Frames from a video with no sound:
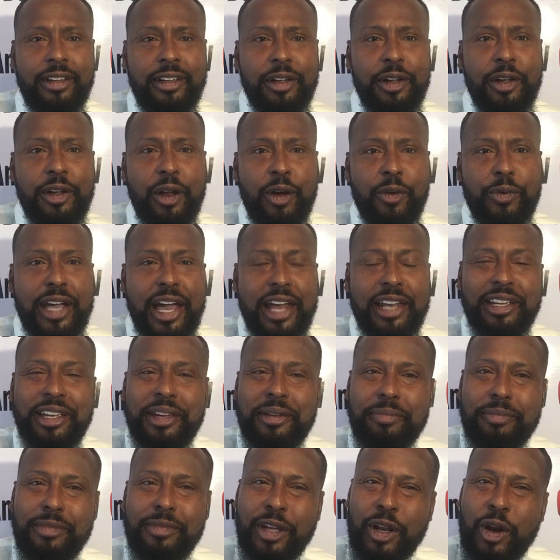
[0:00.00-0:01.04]
You know, we got to
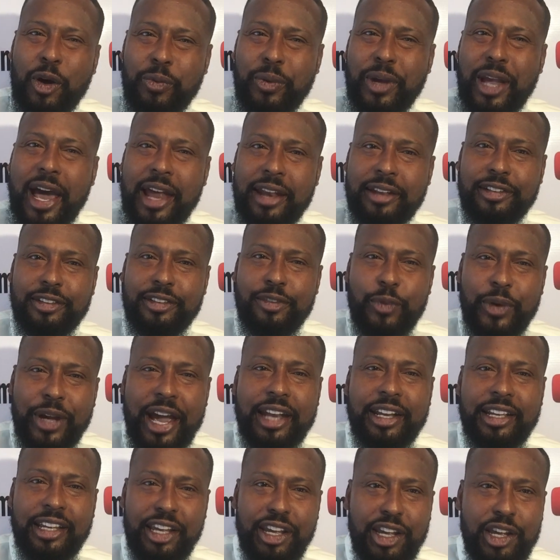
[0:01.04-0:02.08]
get, you know, we got to we
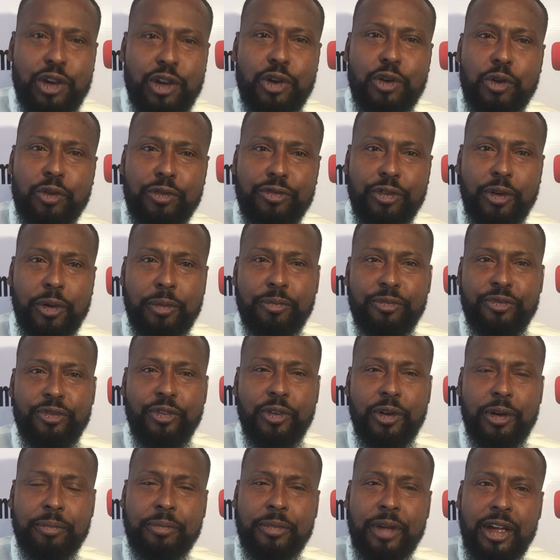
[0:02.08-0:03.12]
got to heal from
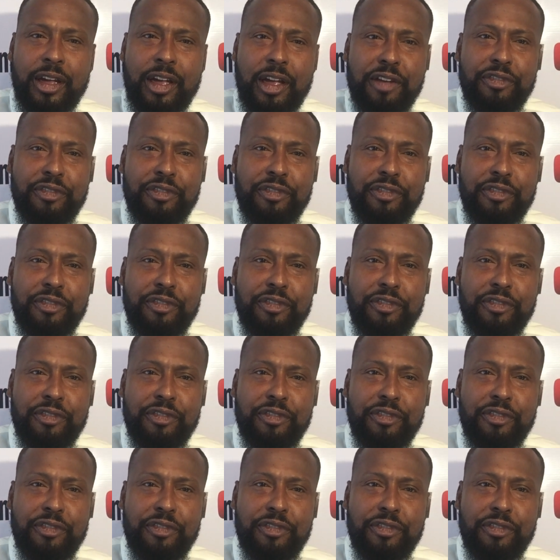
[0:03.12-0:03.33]
from